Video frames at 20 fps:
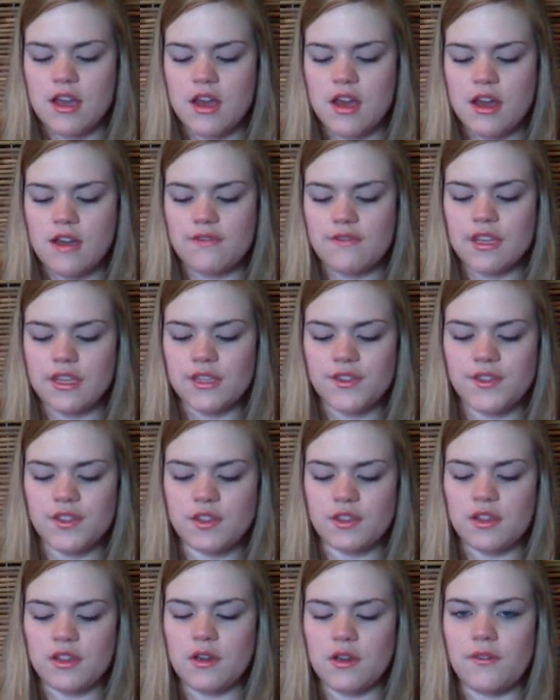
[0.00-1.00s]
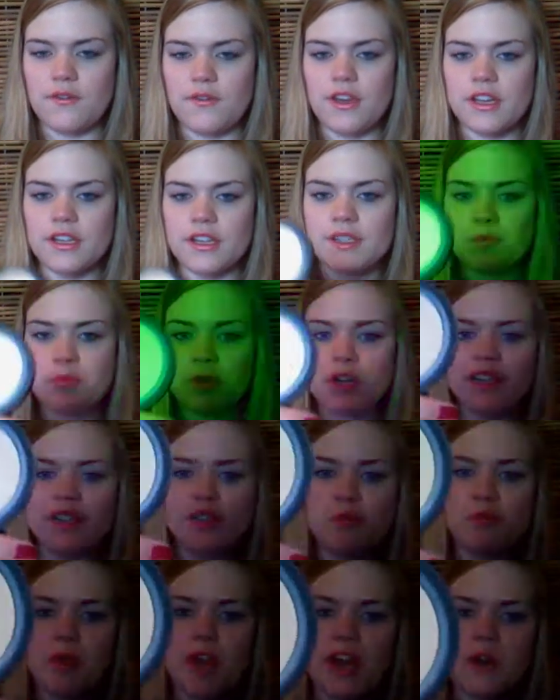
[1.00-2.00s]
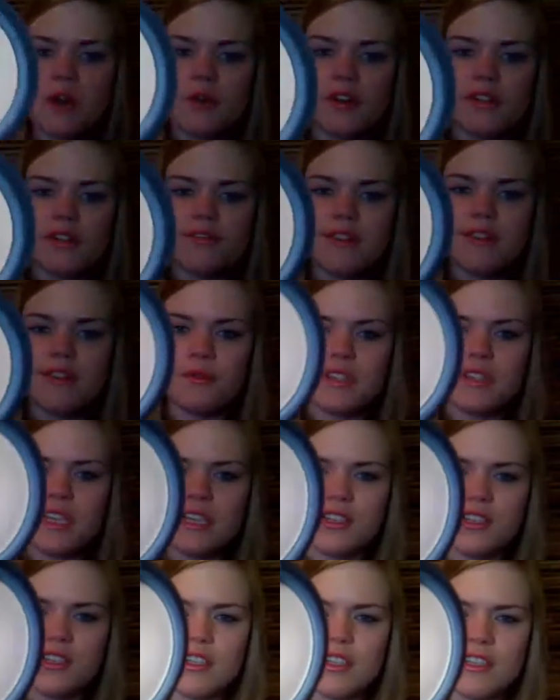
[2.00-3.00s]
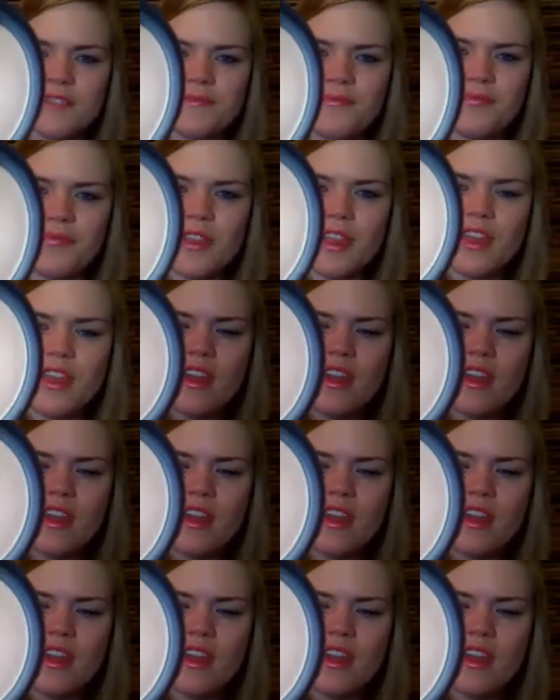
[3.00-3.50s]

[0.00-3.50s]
of the Studio Fix Pressed Powder Foundation.